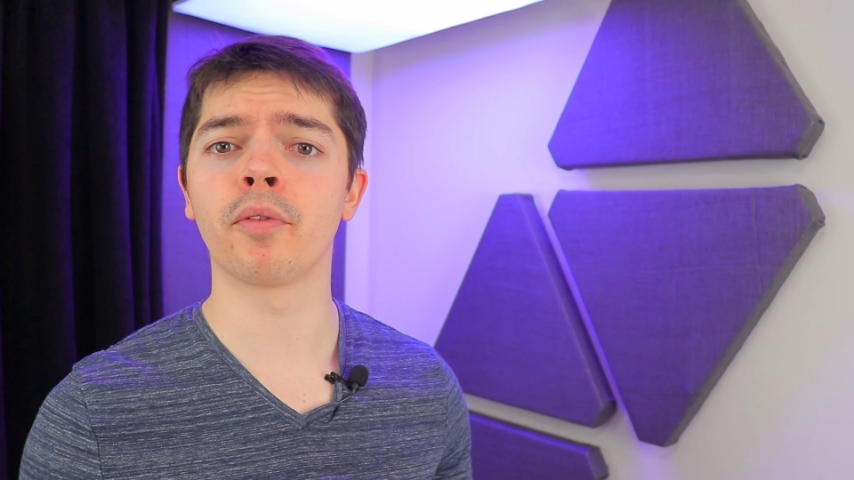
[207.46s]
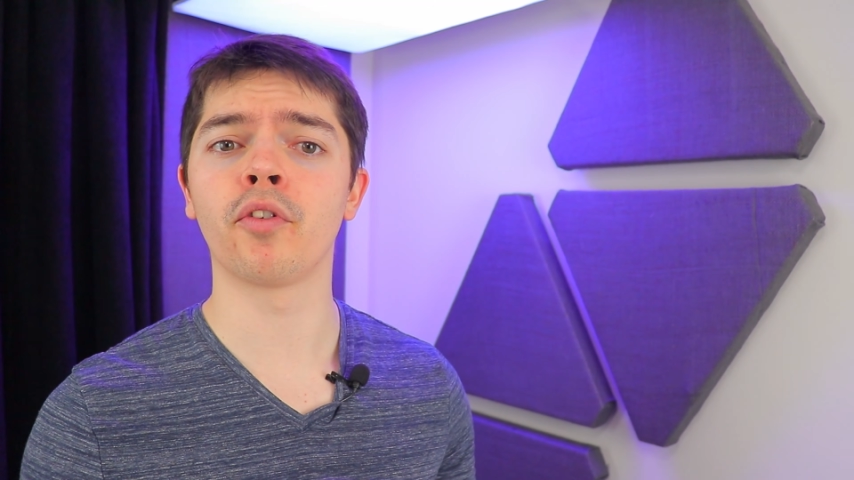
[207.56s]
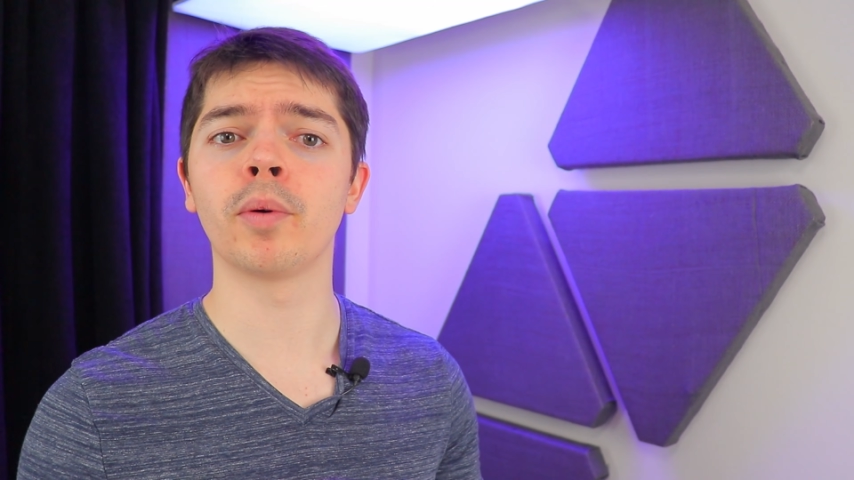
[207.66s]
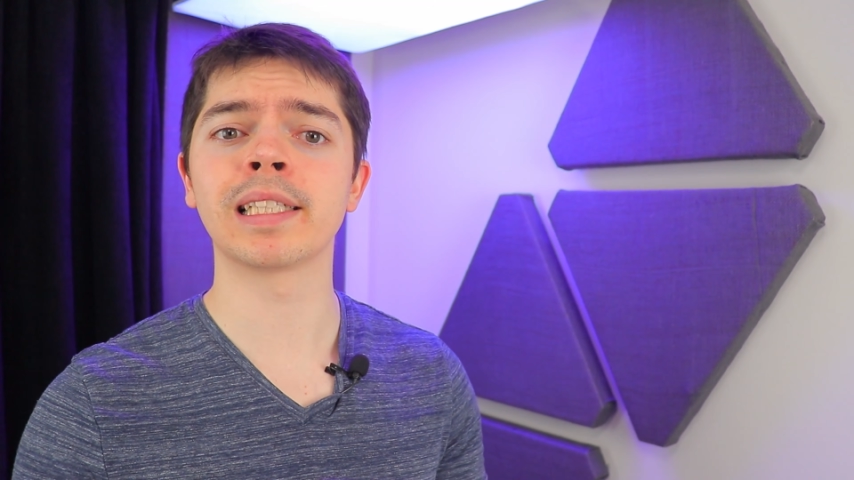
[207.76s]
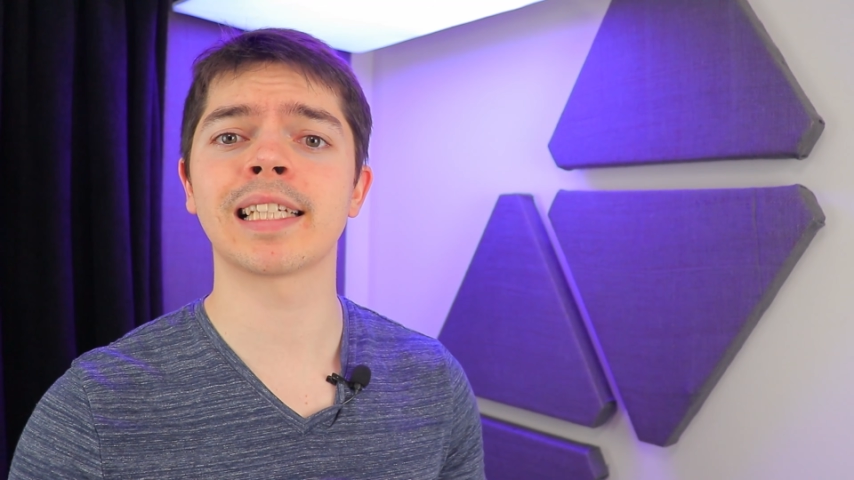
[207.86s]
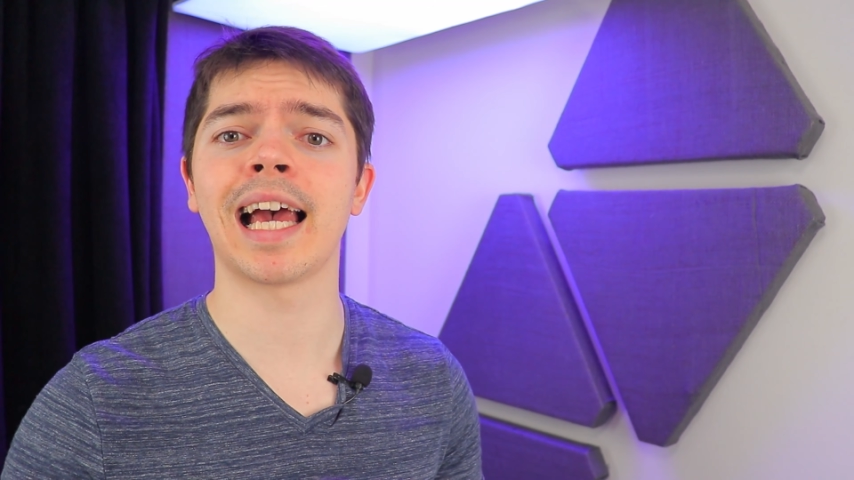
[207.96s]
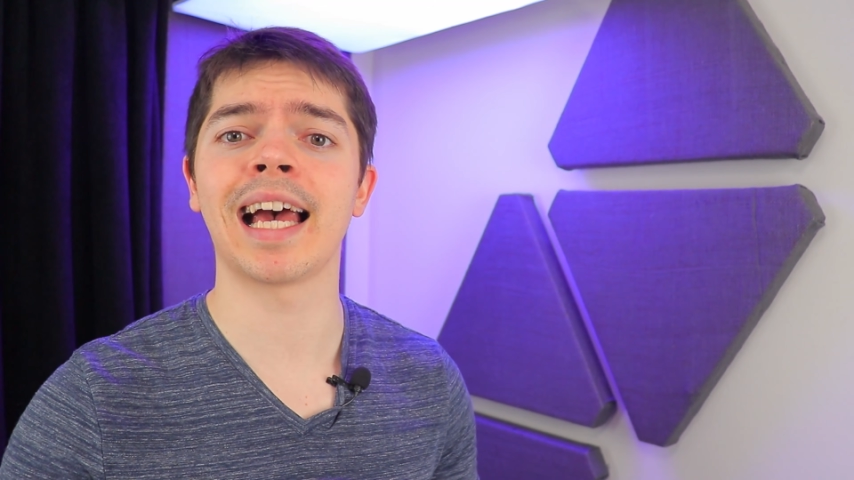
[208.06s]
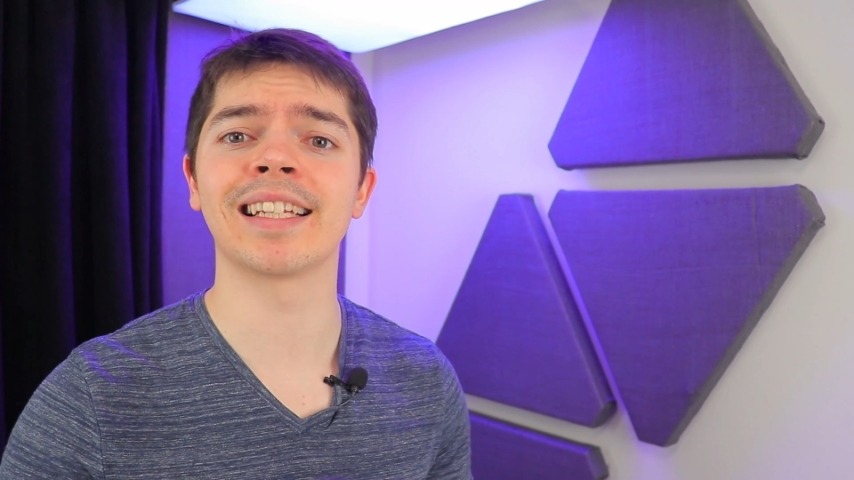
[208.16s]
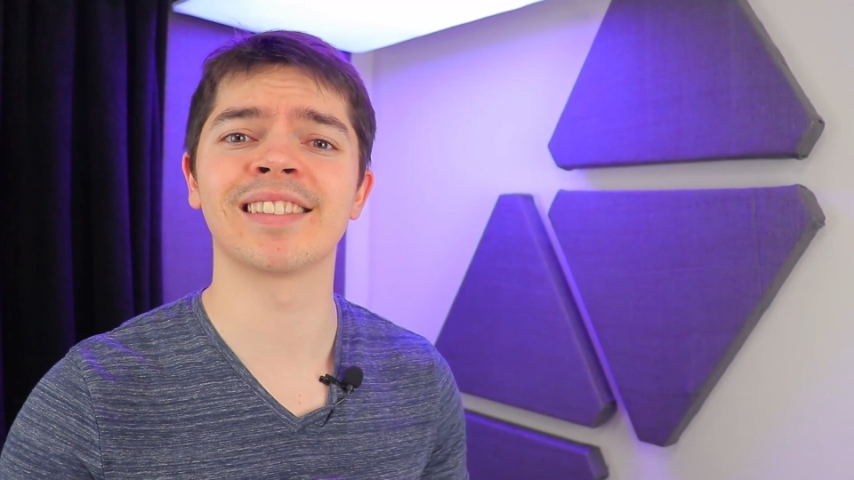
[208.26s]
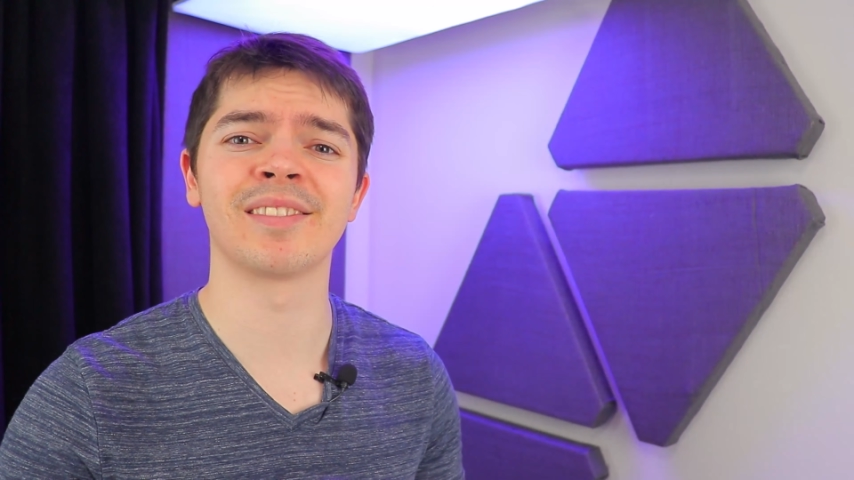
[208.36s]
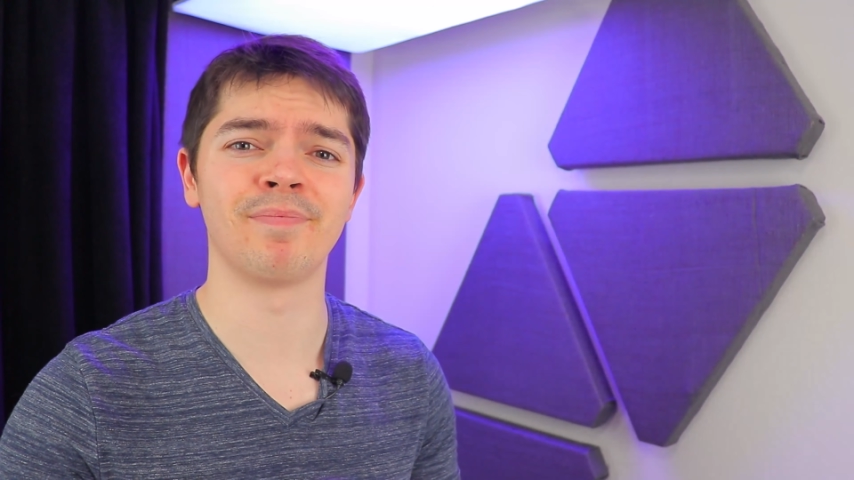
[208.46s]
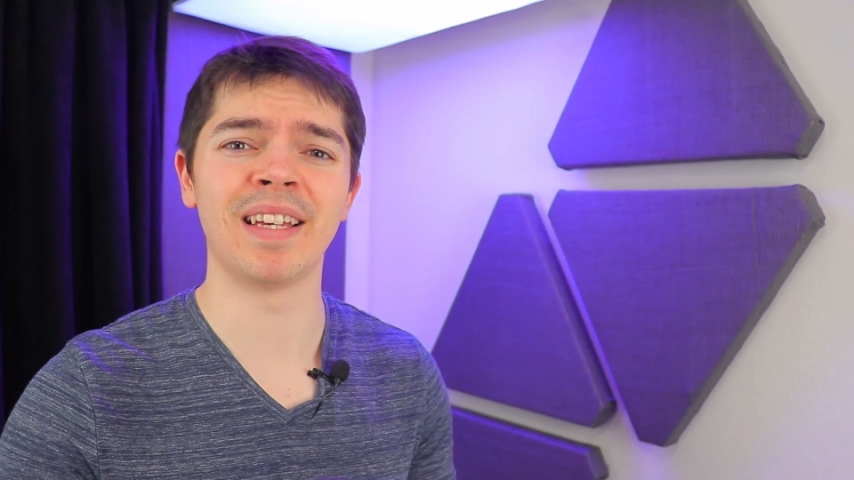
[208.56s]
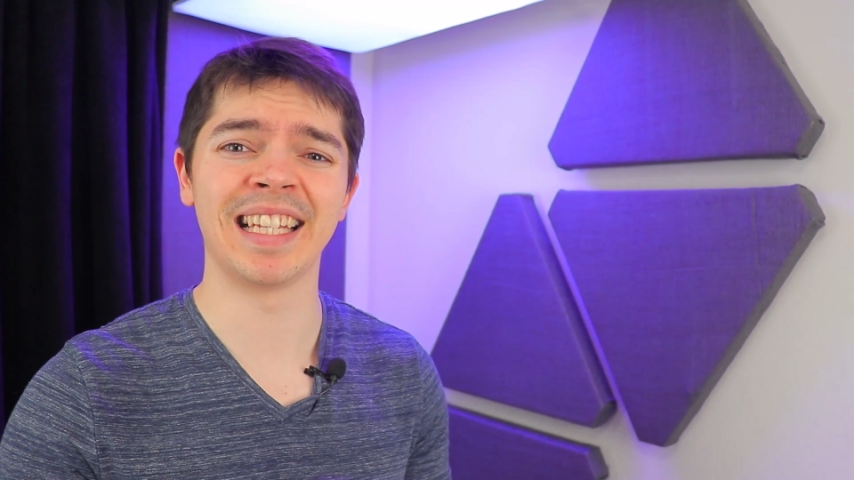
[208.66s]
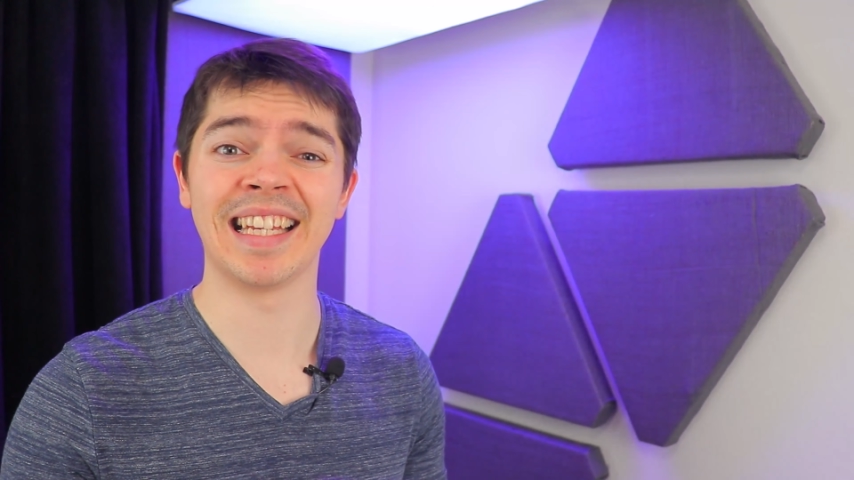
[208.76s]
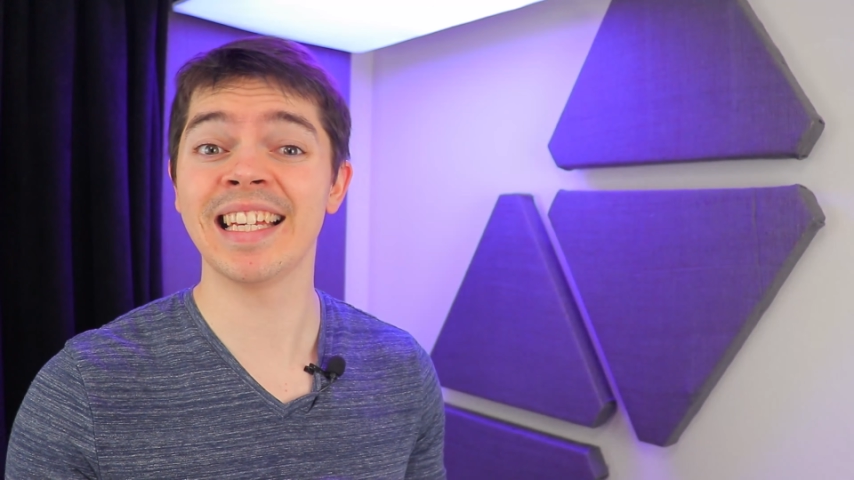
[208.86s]
performance as
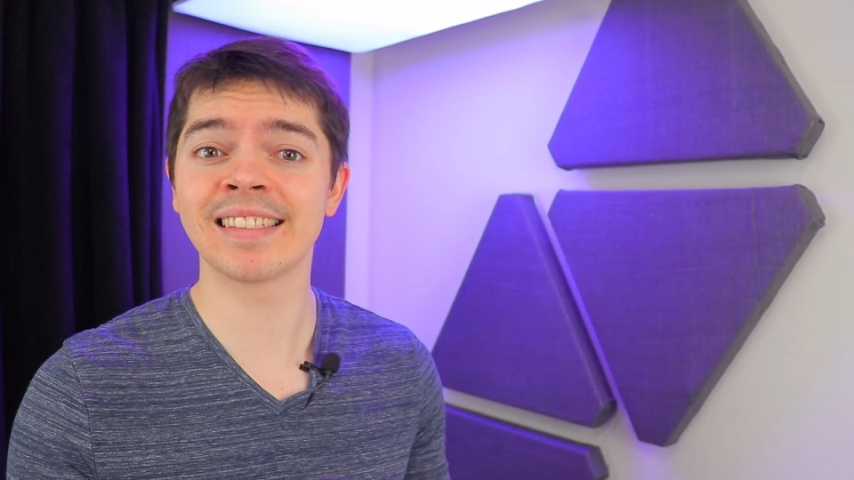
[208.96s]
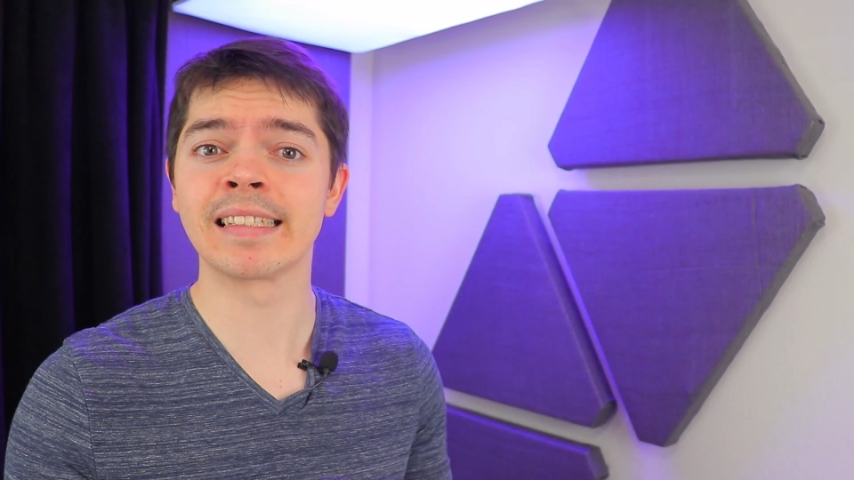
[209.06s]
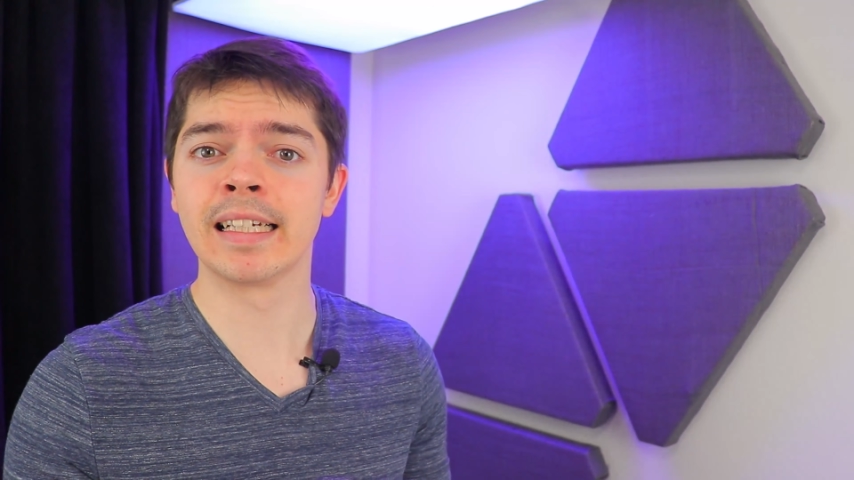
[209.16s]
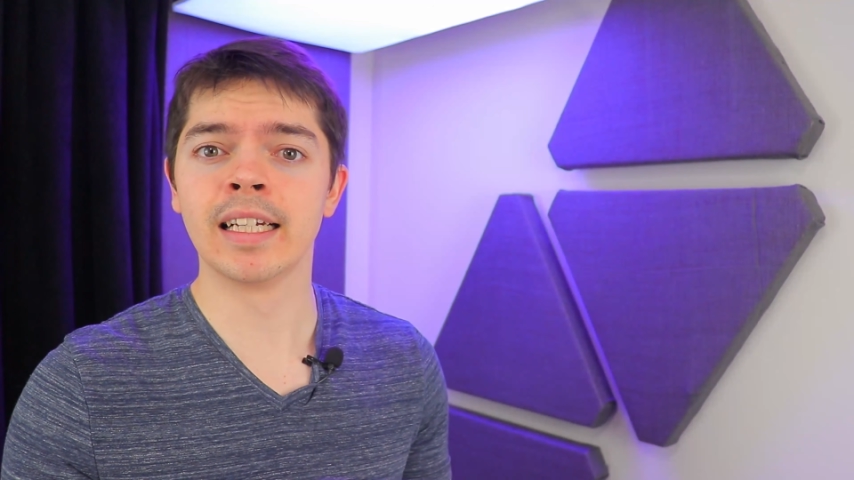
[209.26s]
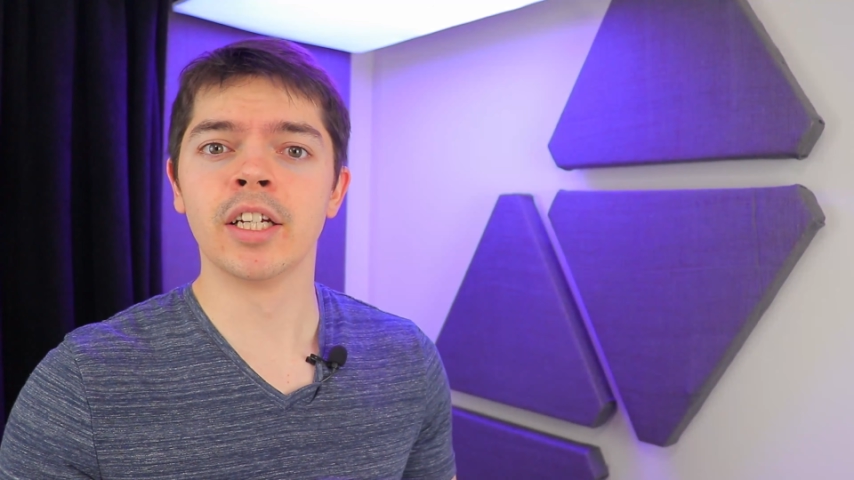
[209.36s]
it is,